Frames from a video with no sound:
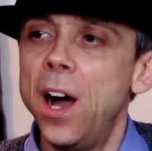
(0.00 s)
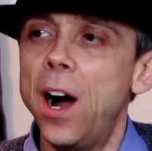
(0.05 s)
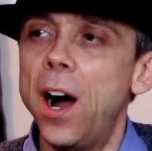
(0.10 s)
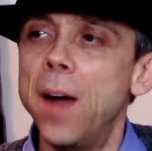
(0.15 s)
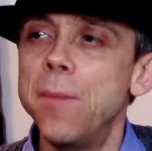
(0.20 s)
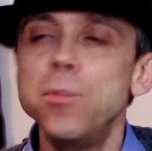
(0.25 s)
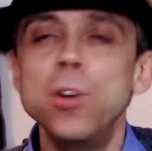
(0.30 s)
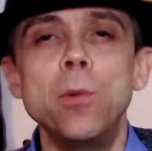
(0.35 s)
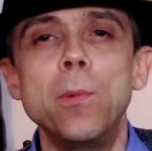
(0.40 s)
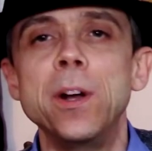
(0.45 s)

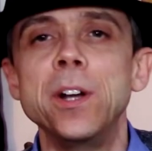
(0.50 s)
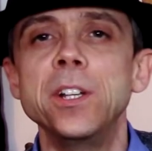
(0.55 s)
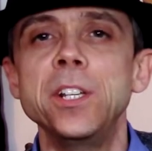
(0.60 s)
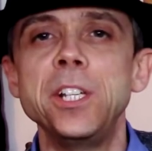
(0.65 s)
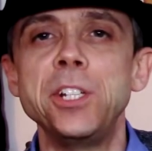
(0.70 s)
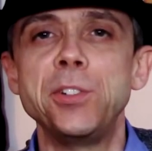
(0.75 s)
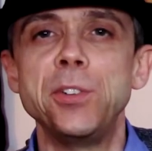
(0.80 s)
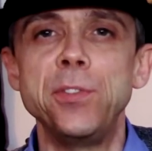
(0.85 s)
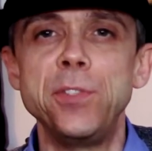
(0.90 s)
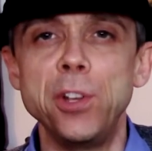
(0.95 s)
I'm not one of
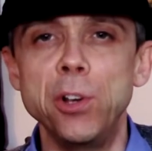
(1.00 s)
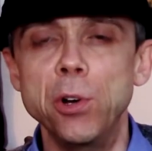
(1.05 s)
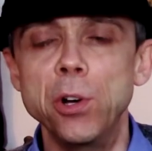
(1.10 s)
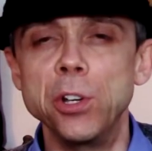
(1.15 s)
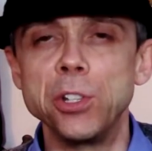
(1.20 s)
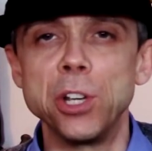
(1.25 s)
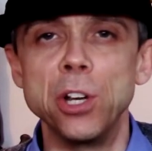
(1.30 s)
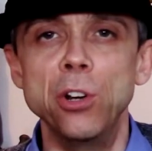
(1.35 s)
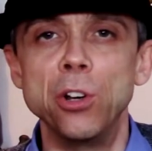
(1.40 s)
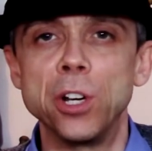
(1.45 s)
these
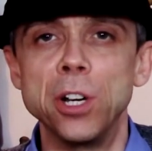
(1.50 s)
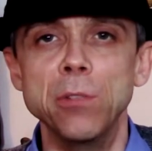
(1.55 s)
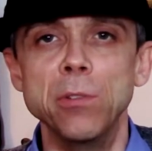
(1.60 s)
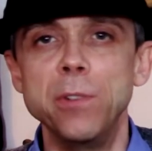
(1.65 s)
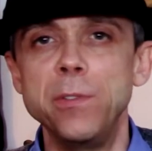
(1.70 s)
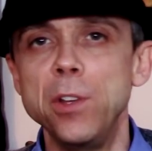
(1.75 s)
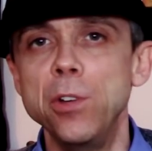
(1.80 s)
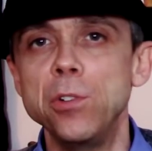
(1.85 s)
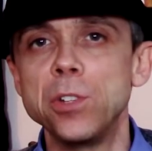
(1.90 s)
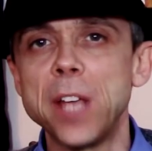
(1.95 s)
reviewers that look at
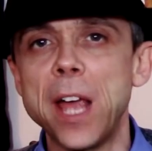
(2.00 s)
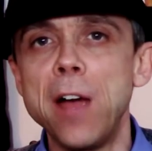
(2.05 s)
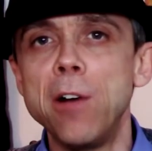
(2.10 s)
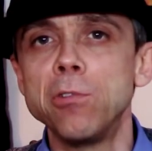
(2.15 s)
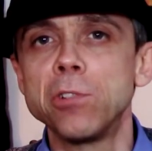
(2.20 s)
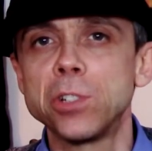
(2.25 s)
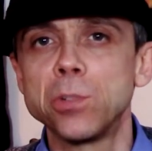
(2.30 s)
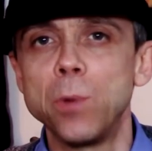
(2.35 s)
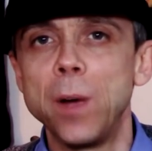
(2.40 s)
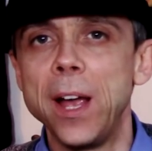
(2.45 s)
reviews
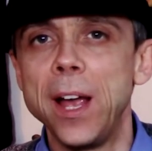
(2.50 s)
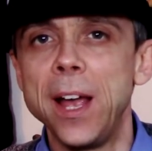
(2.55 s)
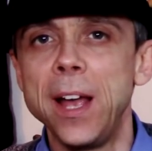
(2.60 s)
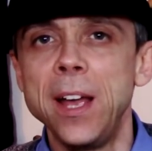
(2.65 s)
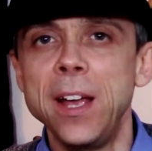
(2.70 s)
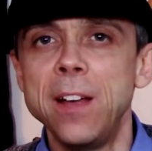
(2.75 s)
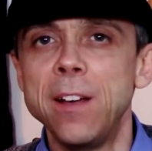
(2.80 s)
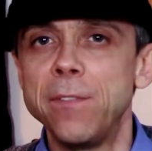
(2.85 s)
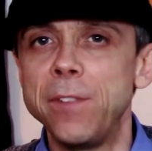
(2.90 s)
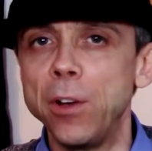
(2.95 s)

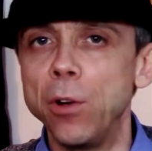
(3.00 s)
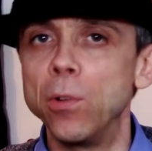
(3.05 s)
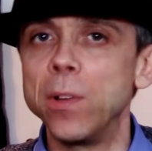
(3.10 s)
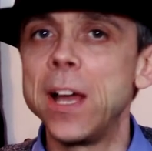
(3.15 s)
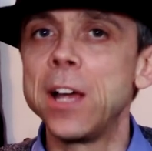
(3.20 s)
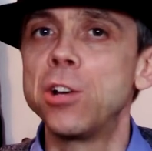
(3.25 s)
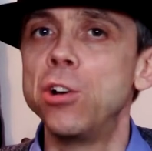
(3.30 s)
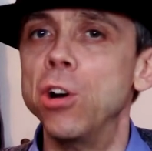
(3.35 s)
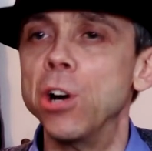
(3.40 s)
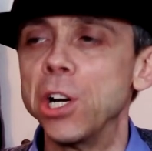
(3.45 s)
elsewhere and think, well,
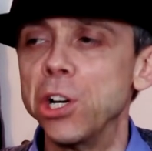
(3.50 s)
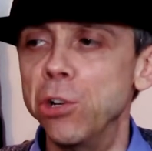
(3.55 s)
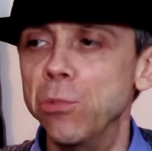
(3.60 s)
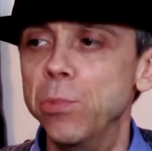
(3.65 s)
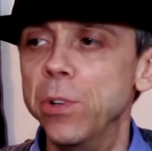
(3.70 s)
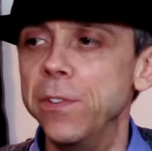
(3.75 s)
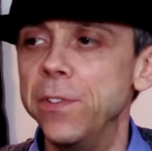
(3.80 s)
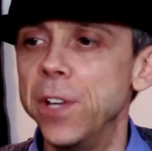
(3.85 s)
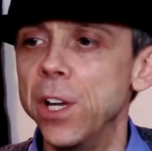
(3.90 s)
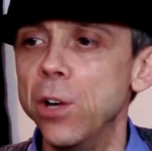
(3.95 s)
that got a
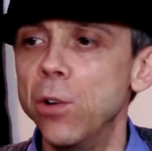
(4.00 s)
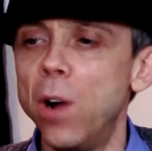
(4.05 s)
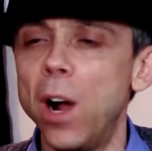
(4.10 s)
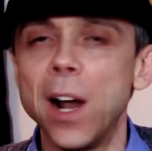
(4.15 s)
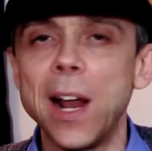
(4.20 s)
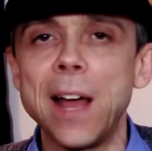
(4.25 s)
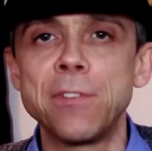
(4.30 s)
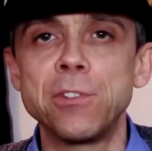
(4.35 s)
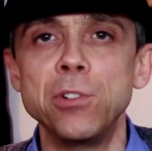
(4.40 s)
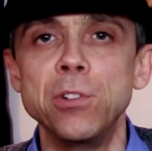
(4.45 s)
good review,
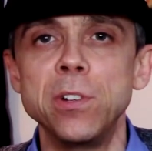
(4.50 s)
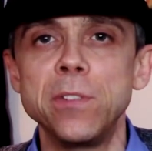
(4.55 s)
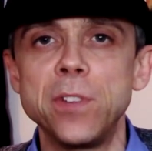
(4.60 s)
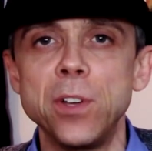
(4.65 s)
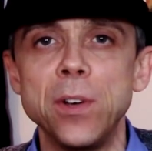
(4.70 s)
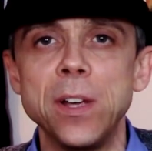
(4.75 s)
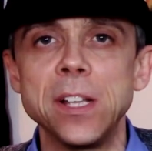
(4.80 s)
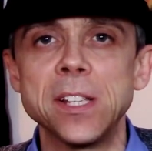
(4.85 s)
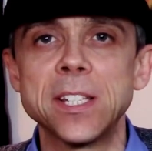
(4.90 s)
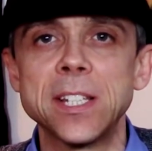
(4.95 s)
I'll have to
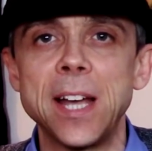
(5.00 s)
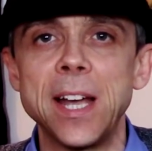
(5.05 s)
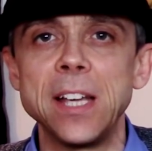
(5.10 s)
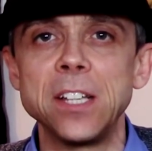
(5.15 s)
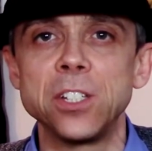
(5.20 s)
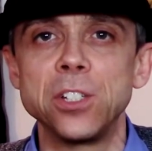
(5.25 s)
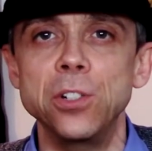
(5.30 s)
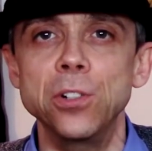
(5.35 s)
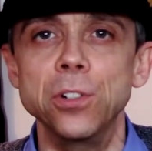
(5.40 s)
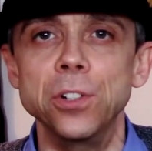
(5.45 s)
review it and say
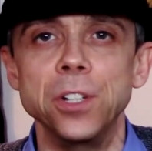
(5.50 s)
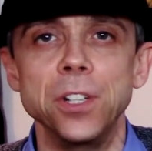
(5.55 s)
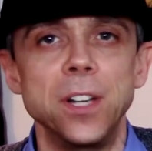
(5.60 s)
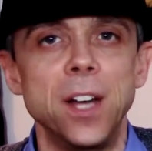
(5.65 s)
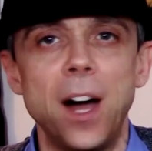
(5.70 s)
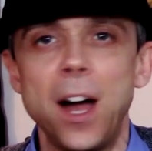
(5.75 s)
it's good.